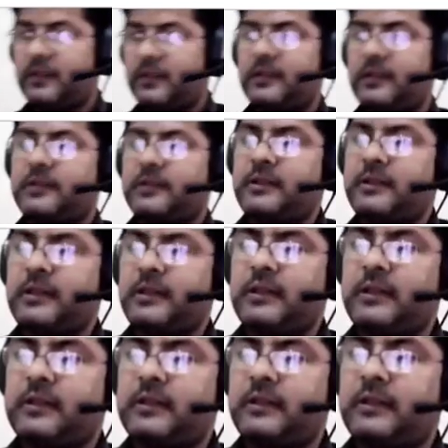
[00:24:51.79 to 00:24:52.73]
Let us
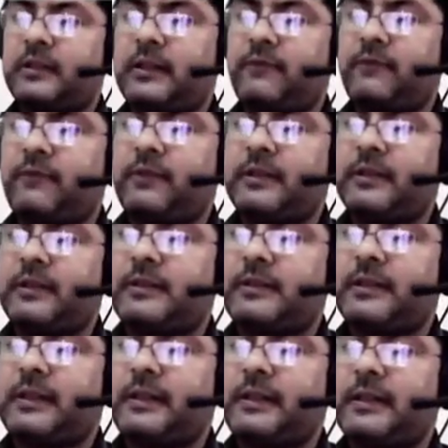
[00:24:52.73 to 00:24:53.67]
take left hand
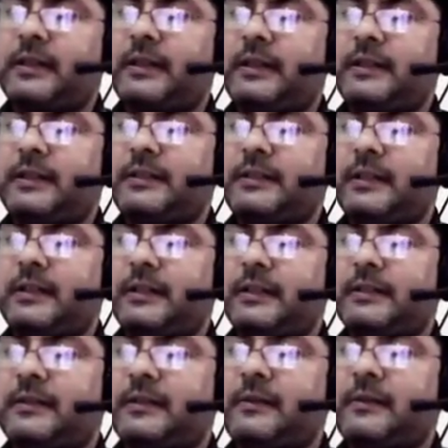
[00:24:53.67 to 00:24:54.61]
side
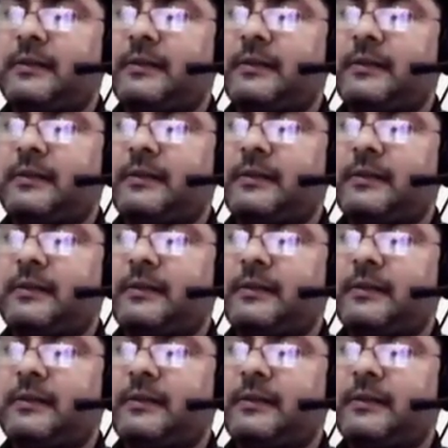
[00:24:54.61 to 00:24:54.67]
LHS.